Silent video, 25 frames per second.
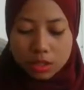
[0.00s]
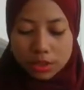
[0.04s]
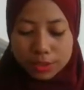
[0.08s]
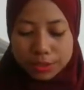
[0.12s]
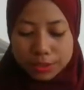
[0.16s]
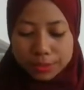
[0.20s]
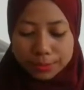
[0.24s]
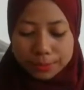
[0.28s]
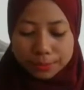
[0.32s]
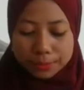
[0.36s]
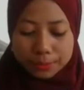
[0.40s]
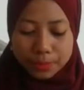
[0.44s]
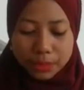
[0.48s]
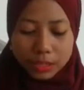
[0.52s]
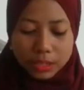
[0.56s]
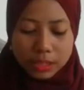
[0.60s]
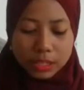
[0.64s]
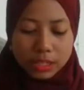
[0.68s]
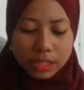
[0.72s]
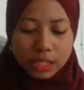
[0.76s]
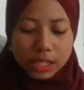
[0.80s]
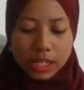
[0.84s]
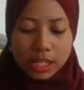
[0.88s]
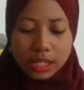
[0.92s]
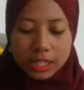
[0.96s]
So
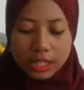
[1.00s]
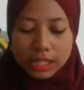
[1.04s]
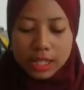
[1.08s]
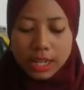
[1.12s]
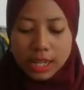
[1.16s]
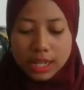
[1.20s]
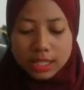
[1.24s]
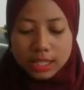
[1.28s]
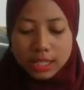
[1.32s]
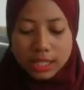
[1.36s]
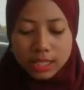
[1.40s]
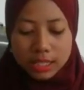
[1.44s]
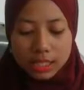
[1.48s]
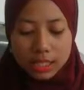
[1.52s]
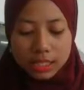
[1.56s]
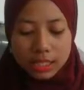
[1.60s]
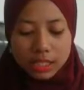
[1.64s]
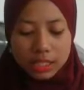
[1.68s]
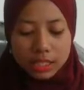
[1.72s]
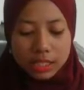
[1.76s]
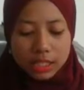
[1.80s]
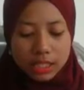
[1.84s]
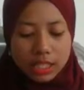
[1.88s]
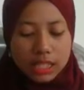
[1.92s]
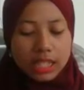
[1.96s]
the next
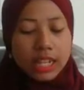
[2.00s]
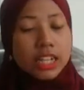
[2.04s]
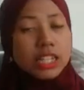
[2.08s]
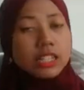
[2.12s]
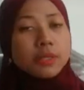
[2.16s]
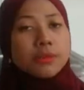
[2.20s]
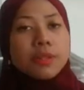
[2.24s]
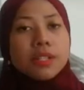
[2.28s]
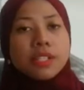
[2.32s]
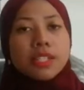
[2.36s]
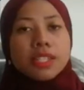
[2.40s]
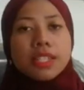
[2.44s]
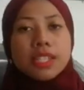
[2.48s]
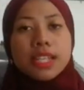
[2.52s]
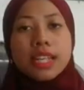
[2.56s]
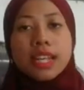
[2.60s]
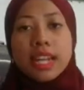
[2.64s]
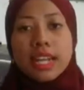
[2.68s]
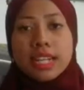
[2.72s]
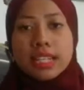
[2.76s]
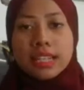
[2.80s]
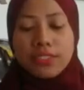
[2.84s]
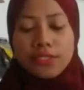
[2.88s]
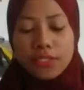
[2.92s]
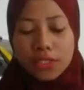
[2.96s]
one is
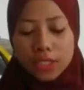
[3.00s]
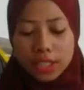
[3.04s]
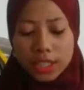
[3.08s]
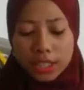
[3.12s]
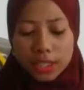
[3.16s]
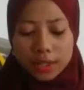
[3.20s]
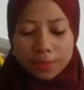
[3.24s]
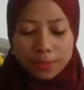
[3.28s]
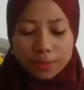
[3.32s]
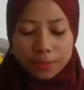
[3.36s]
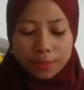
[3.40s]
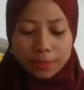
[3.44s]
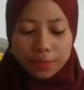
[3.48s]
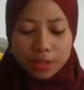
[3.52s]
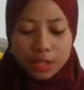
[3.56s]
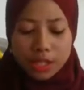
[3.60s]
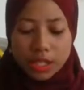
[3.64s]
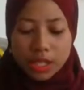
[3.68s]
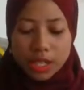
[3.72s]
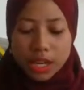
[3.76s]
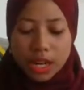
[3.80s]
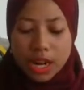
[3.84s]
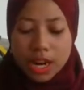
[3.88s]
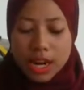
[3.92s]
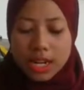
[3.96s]
connectivity.
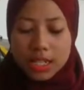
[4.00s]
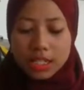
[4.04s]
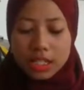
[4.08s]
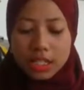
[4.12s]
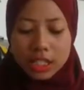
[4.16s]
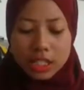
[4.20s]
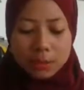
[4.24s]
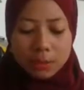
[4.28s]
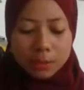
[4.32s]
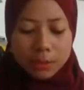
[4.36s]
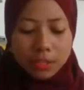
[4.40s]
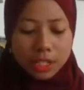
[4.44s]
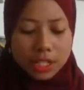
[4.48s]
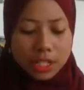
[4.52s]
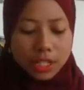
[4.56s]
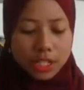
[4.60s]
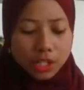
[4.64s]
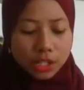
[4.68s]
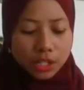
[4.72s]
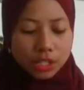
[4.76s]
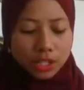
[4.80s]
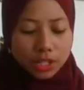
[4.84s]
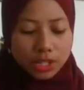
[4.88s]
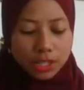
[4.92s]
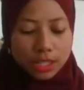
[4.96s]
Air
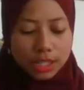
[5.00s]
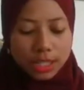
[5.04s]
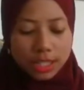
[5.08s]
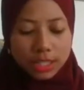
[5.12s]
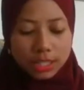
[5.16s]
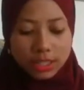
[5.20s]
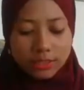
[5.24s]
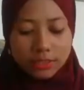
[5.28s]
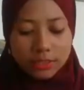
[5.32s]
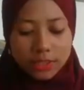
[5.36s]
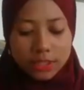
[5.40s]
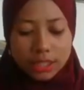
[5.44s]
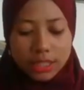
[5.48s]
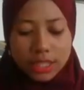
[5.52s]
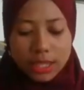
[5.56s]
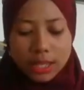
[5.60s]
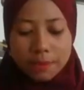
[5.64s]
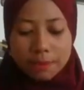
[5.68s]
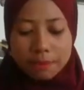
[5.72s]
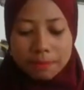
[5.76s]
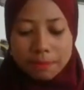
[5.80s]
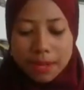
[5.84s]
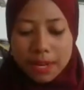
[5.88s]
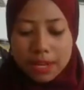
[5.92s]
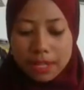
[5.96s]
transportation connectivity
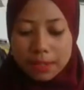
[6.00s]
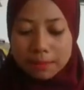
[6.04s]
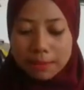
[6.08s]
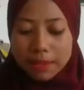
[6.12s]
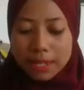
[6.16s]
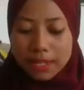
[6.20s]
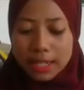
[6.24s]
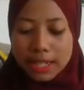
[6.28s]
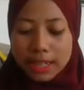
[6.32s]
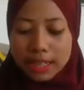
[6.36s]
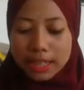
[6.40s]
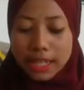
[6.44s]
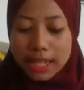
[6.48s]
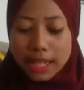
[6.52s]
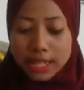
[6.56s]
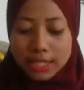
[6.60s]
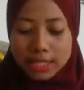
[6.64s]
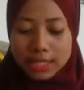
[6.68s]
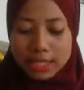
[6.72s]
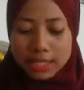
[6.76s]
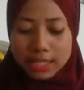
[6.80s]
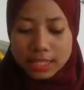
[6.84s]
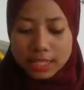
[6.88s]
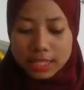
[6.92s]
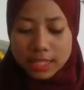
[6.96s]
impact many
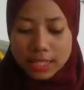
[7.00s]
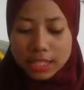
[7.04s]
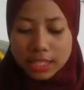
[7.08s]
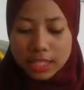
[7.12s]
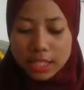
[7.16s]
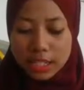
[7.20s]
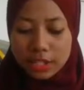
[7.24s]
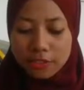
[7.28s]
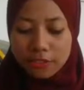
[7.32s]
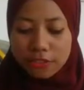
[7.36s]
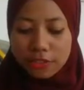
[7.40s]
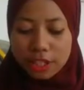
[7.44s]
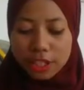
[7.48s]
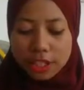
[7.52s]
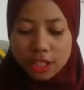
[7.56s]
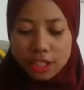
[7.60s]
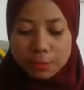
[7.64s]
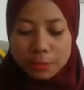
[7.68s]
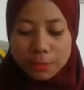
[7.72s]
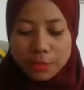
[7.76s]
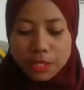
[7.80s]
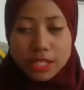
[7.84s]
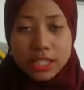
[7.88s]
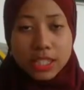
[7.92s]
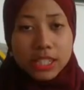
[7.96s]
things in
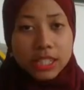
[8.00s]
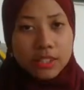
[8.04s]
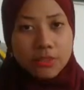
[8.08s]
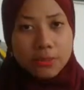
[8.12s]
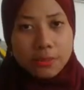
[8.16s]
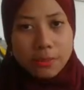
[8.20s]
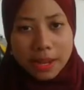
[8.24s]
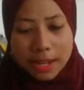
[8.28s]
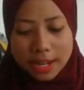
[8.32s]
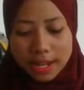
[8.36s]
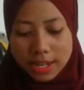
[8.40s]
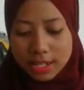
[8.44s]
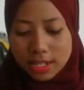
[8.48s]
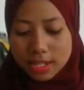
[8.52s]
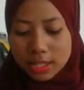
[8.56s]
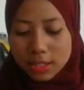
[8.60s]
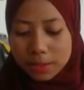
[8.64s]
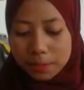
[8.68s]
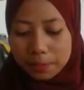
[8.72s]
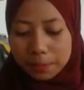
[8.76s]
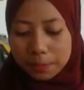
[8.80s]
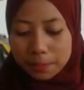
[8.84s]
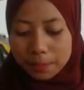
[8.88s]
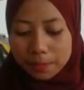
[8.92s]
significant positive manners,